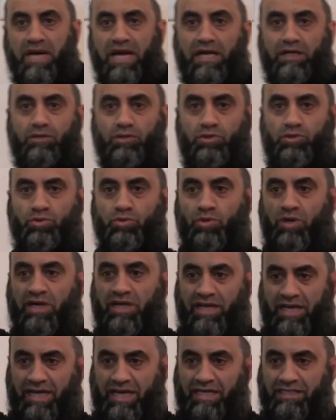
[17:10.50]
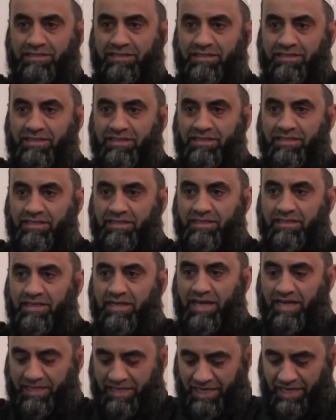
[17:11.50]
back to two, I add
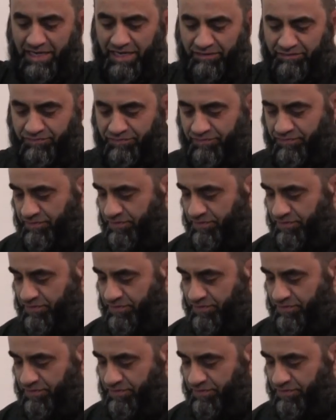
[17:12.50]
an alif.